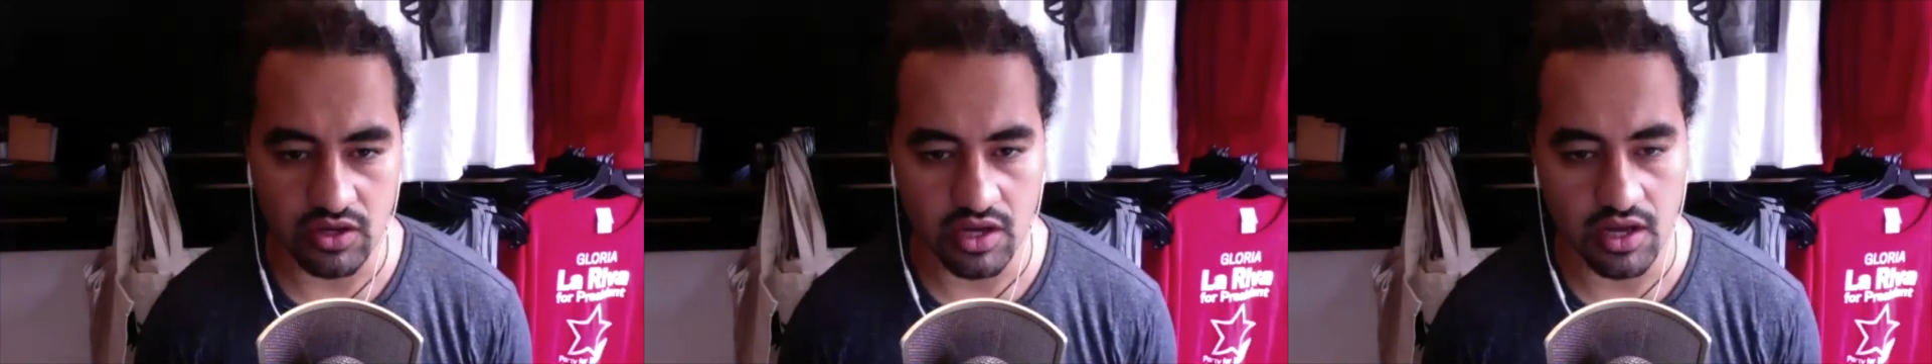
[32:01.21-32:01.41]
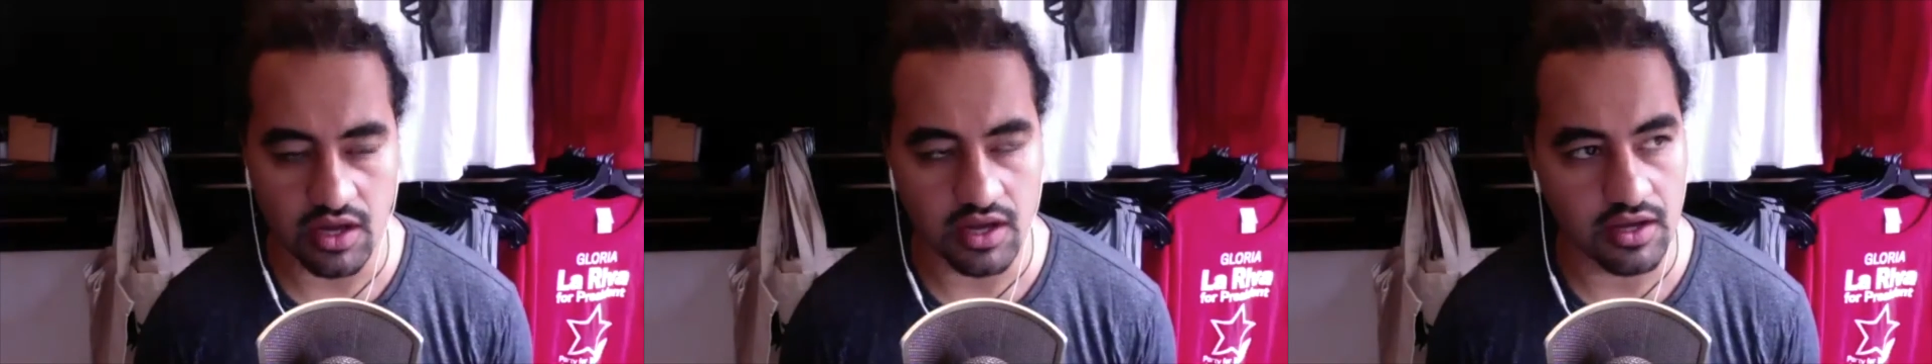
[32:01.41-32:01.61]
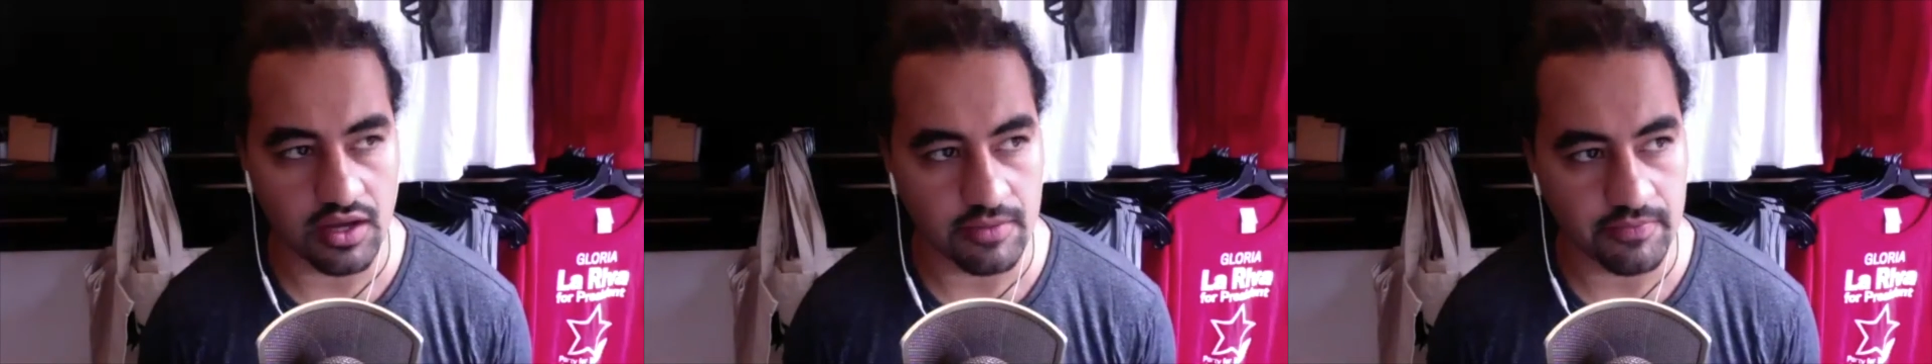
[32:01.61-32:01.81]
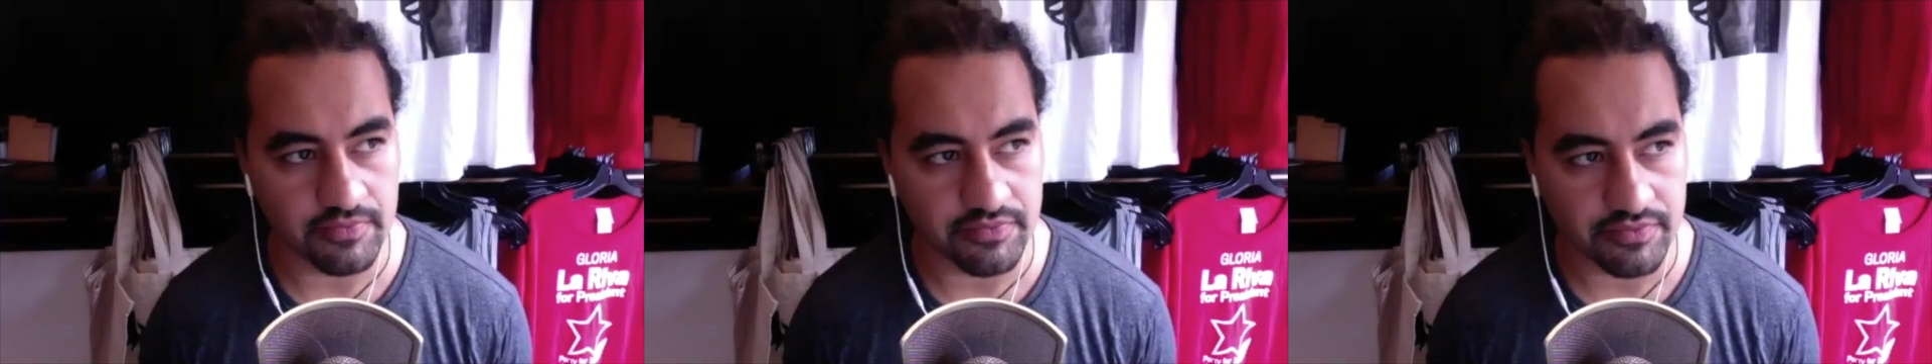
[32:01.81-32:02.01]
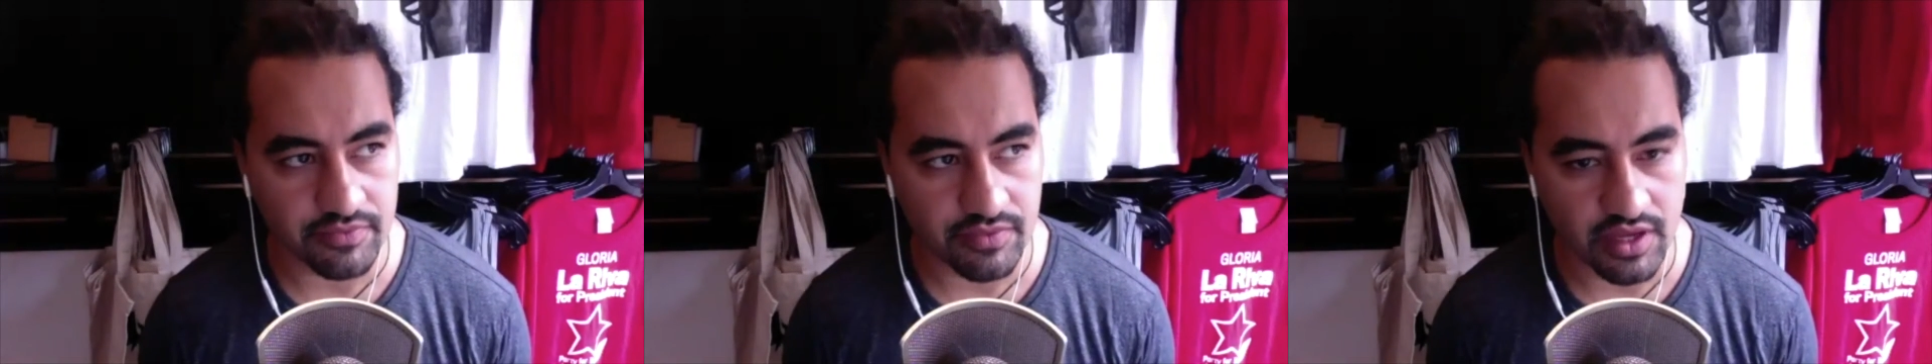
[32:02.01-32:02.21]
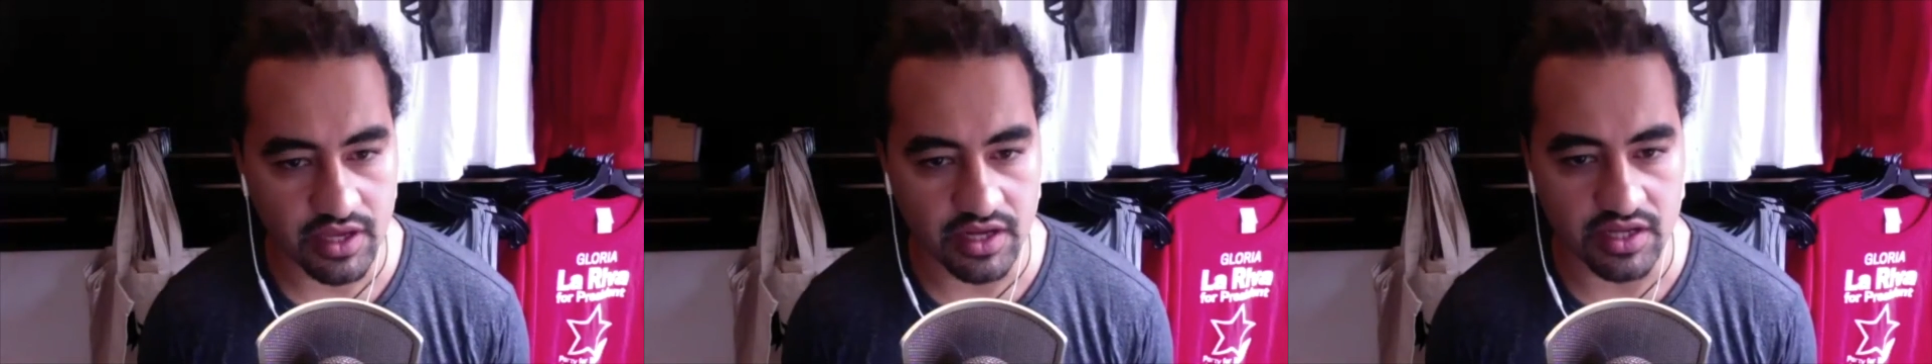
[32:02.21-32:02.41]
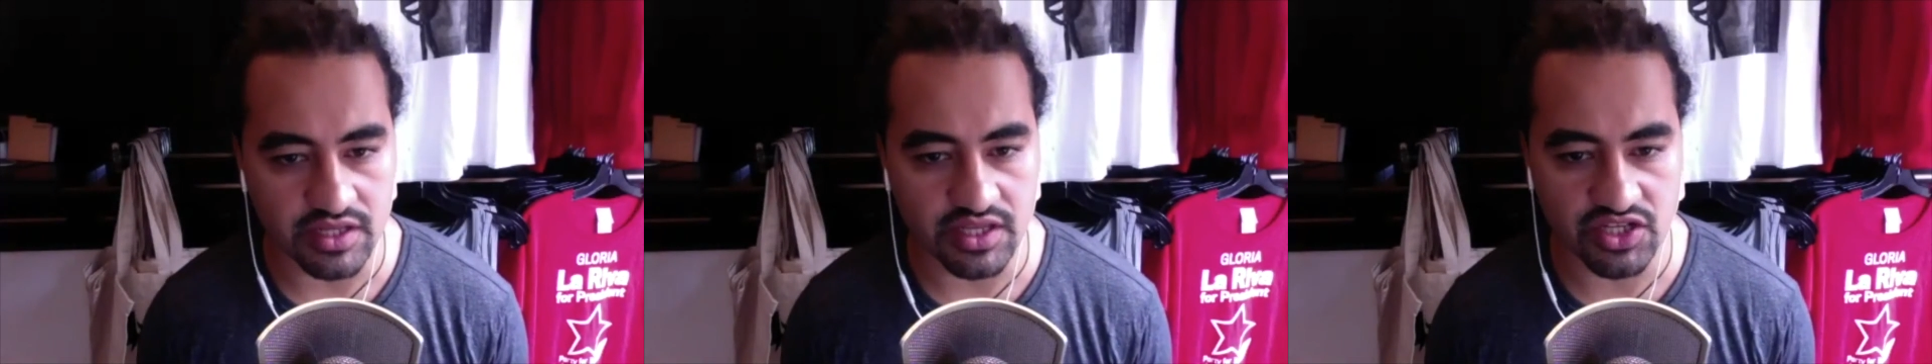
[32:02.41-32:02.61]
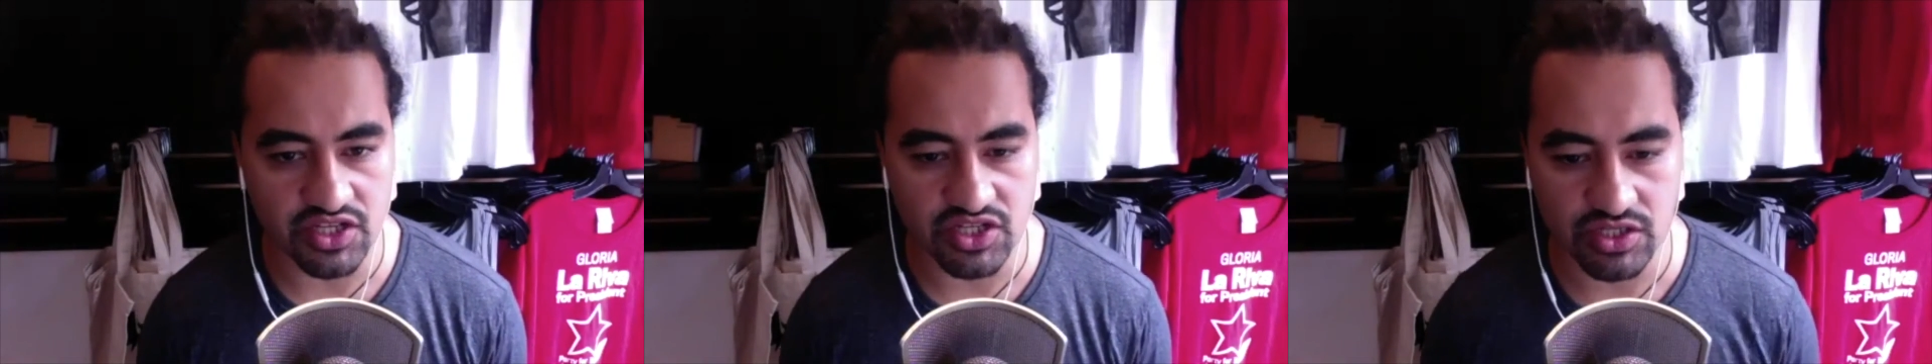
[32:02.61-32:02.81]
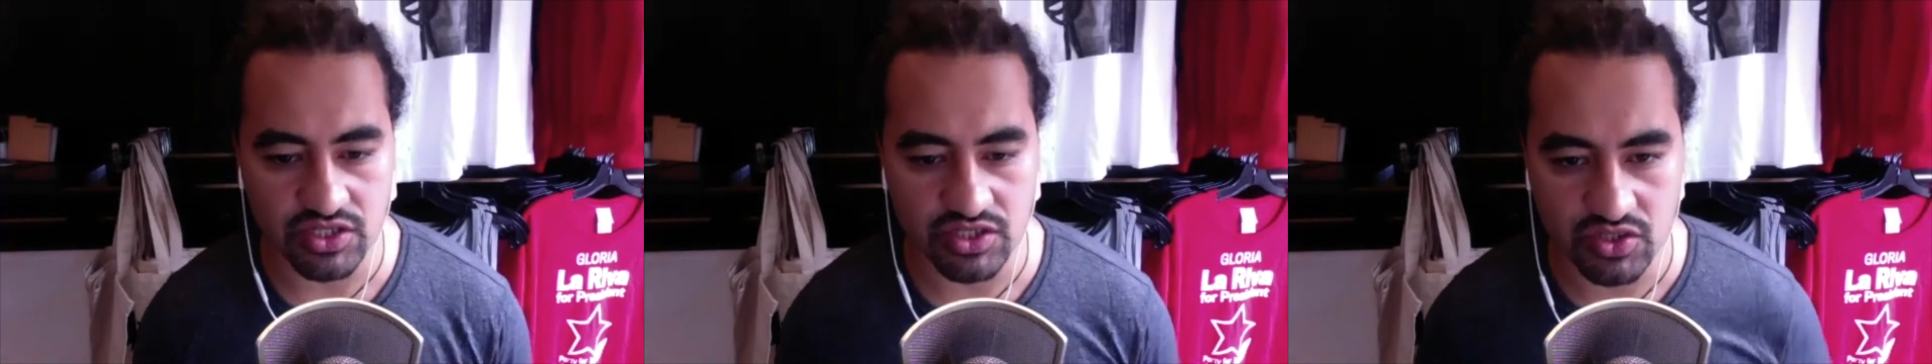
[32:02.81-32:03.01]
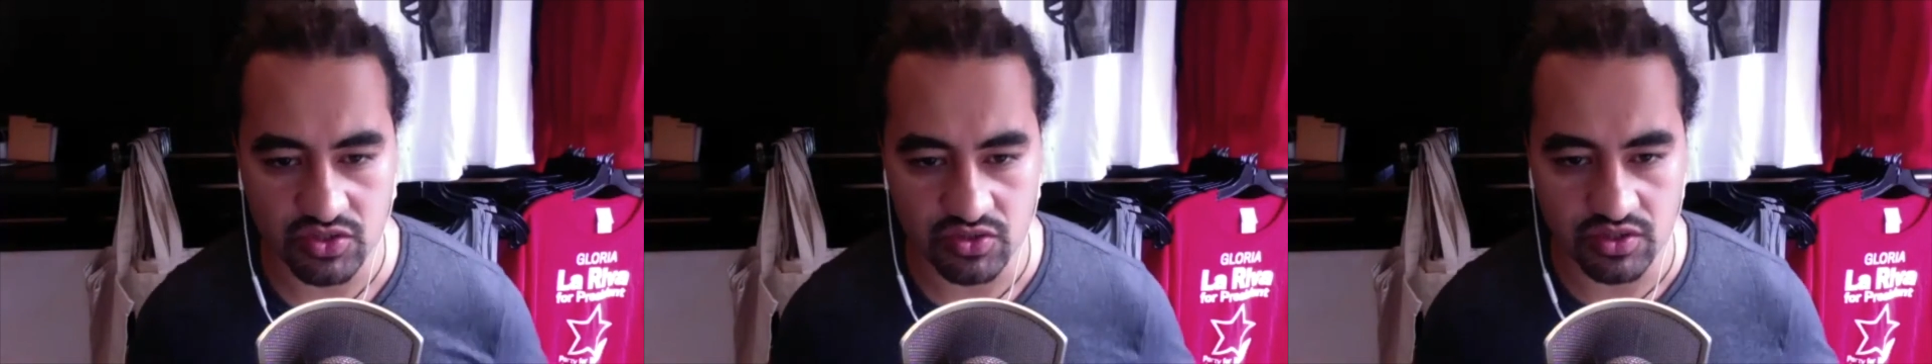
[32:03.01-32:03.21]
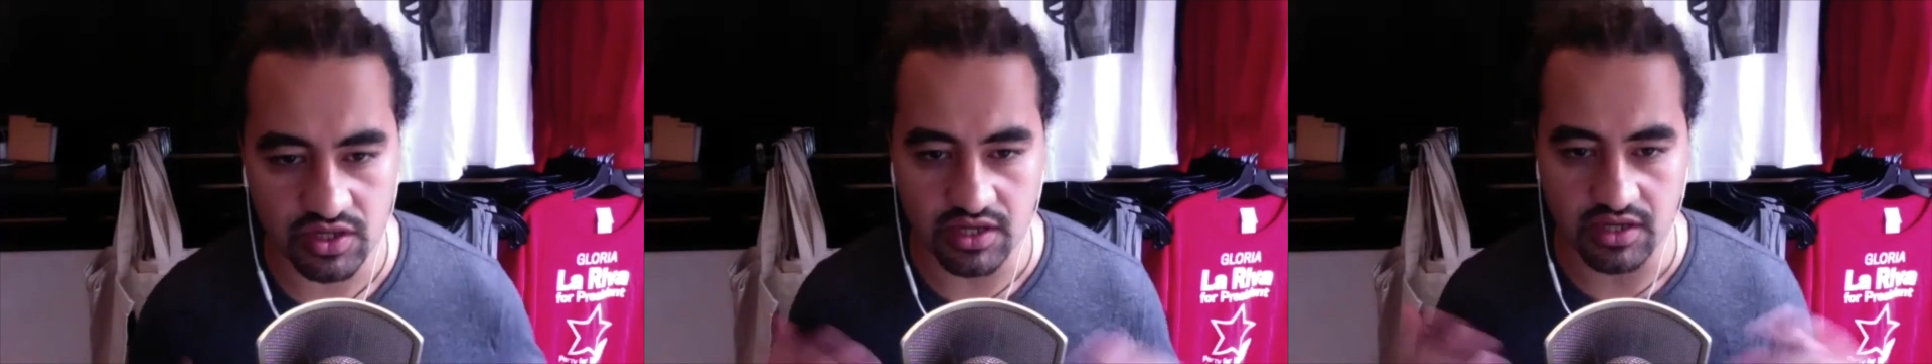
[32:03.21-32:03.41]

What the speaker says: in addition to